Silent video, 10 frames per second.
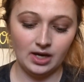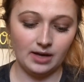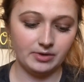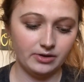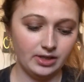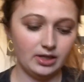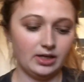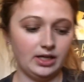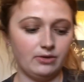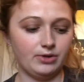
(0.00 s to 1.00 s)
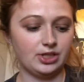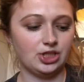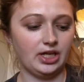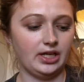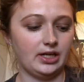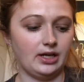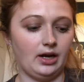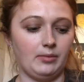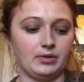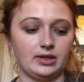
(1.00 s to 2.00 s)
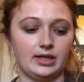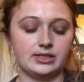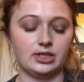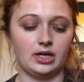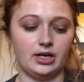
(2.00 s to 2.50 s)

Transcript: I'm going in with the shade Luster